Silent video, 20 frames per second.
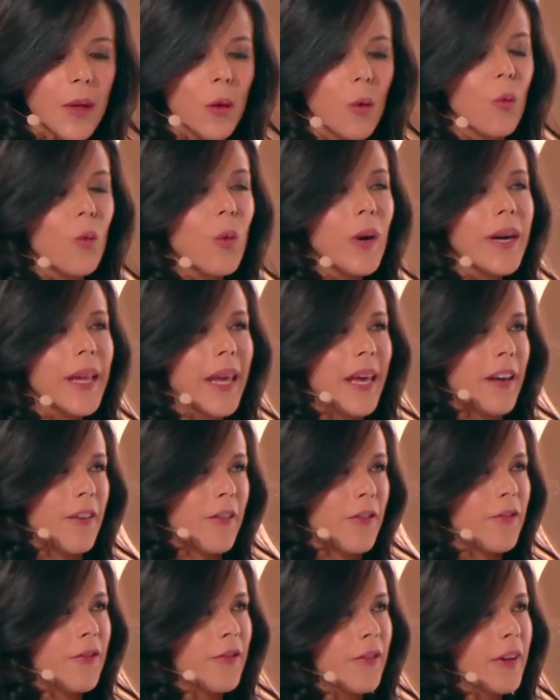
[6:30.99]
What
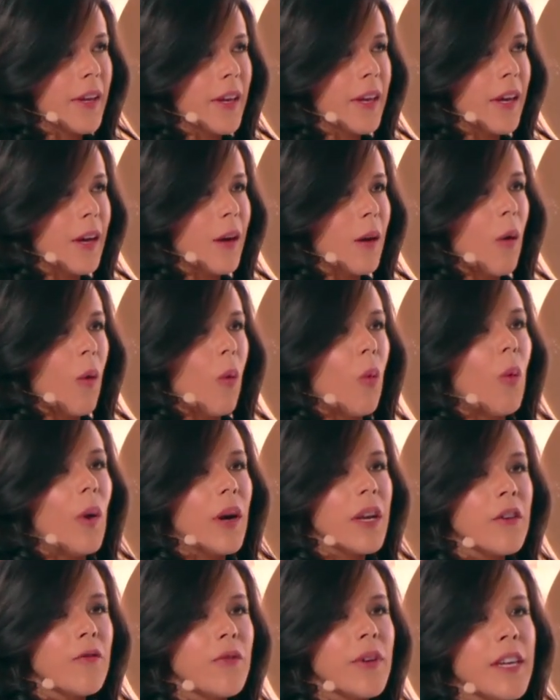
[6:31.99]
if
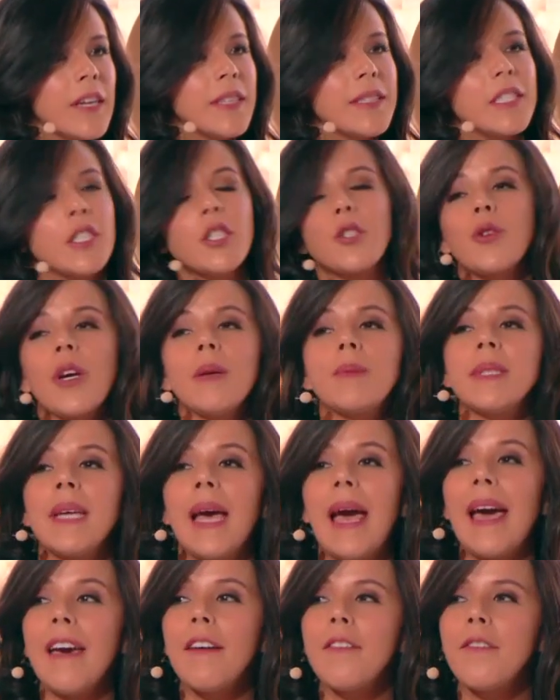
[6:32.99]
we could disrupt
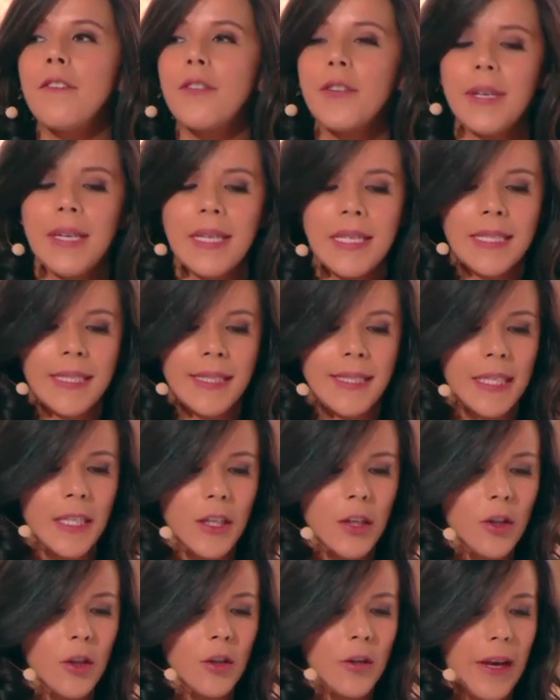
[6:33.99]
every
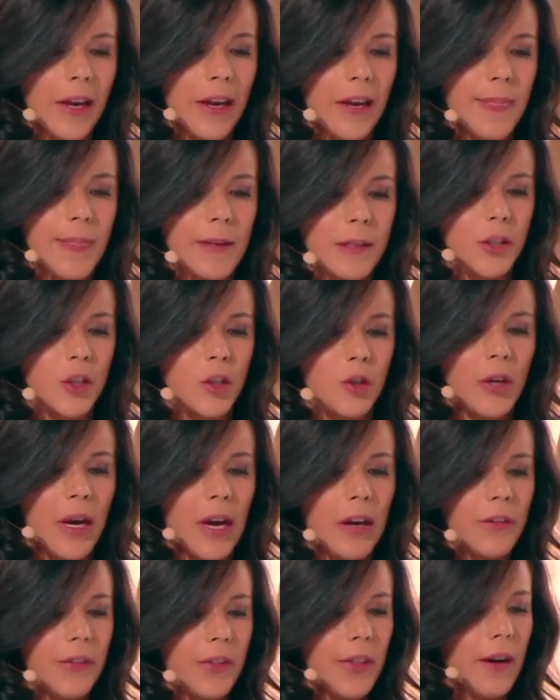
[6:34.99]
single industry
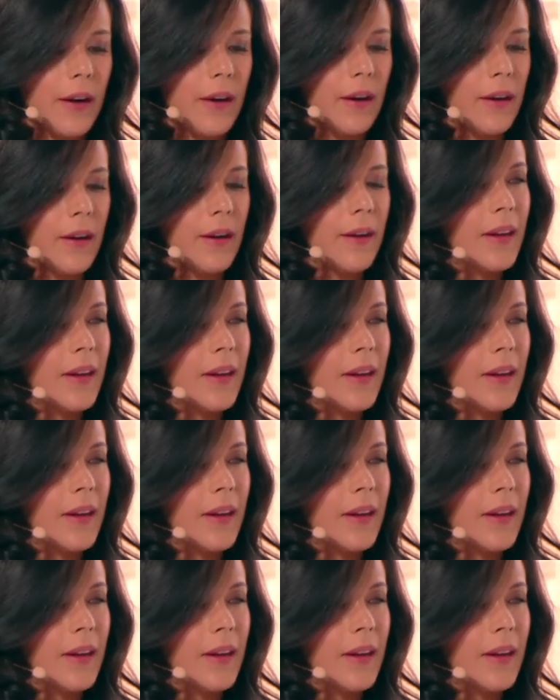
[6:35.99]
out there